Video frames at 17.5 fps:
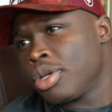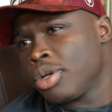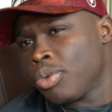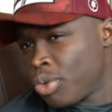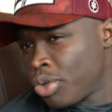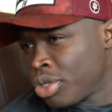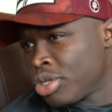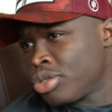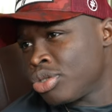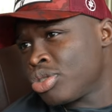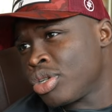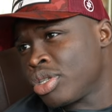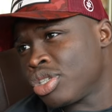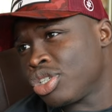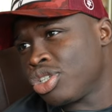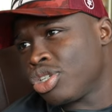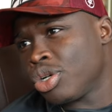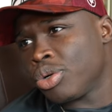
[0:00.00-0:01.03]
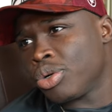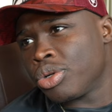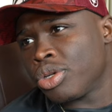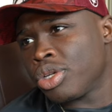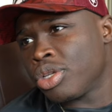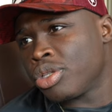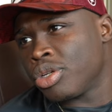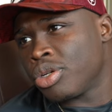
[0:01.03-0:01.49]
We're going to do it on the show,
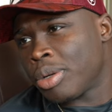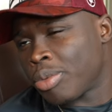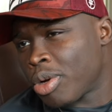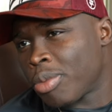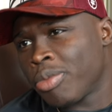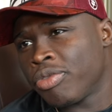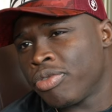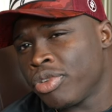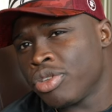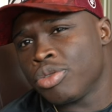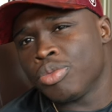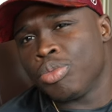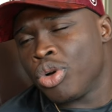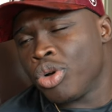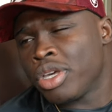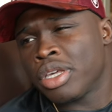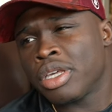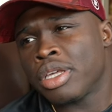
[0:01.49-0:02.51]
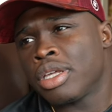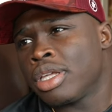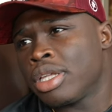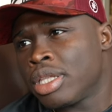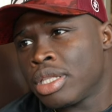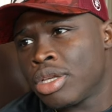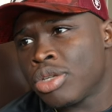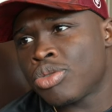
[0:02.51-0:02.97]
you know. I'm coming for you, boy.
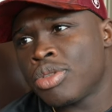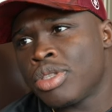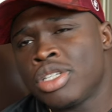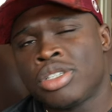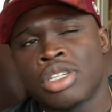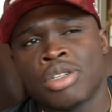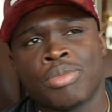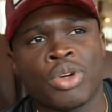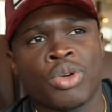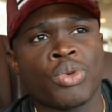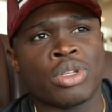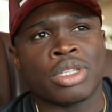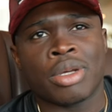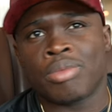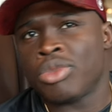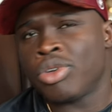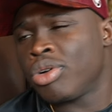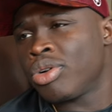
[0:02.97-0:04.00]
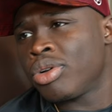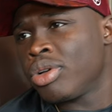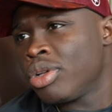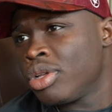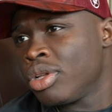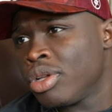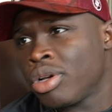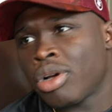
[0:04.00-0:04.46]
Those were literally my words. I'm not
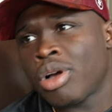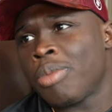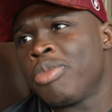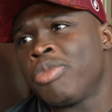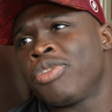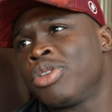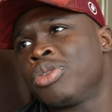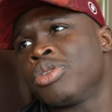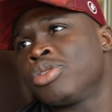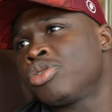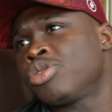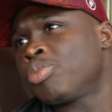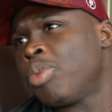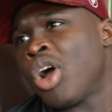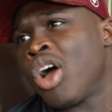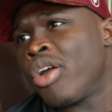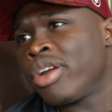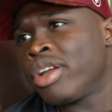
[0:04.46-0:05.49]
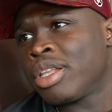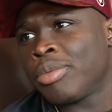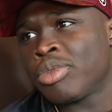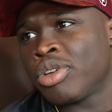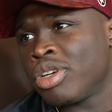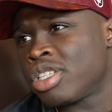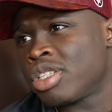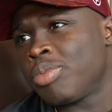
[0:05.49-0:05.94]
coming for no sparring. I'm
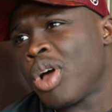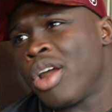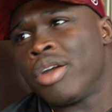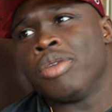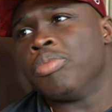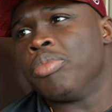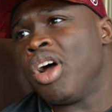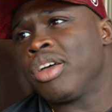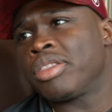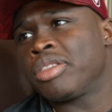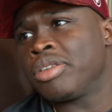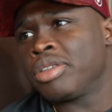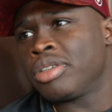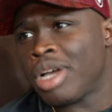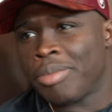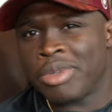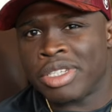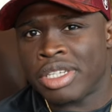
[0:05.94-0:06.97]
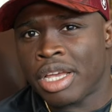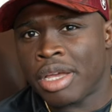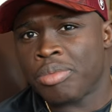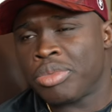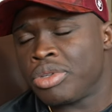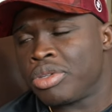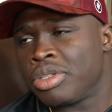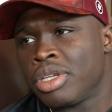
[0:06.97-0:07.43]
not a sparring partner. I'm a
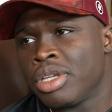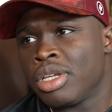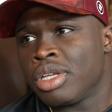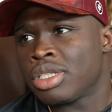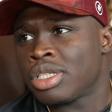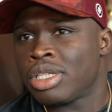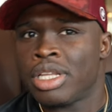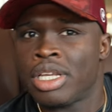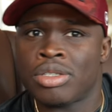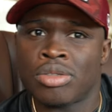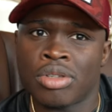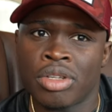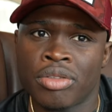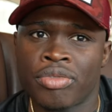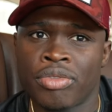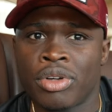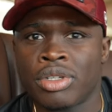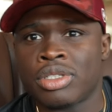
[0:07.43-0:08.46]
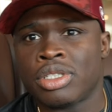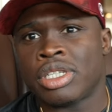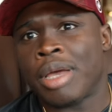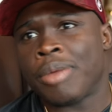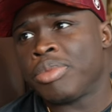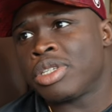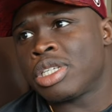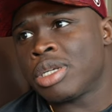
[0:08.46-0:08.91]
champion. So let's do it for a
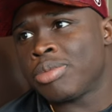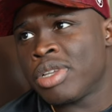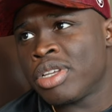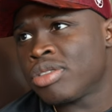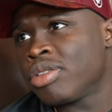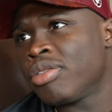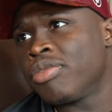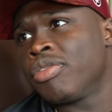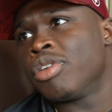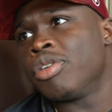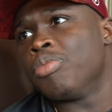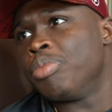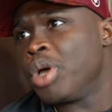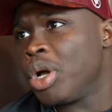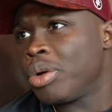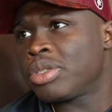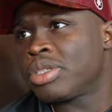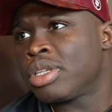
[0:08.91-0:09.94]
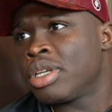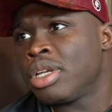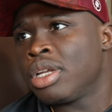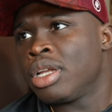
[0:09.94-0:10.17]
championship. Let's do it for a belt.